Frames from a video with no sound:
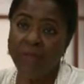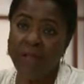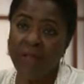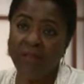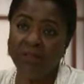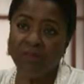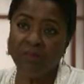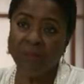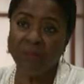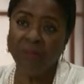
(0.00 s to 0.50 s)

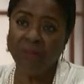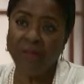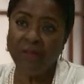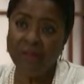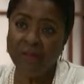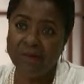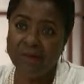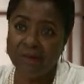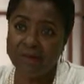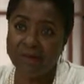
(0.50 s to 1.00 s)

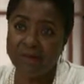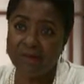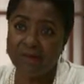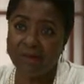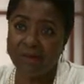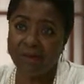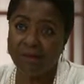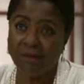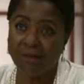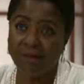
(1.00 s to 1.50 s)
expertise
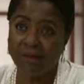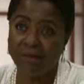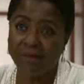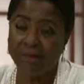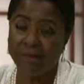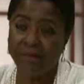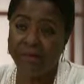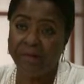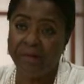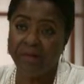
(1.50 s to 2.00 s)

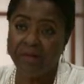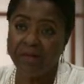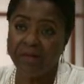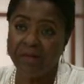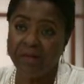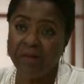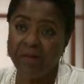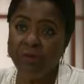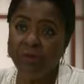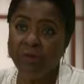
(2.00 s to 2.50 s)
to
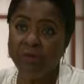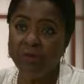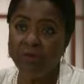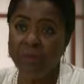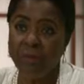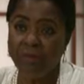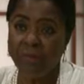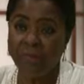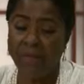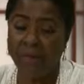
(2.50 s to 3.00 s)
tell you
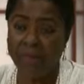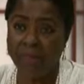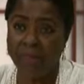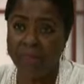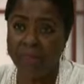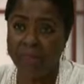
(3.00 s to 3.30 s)
something.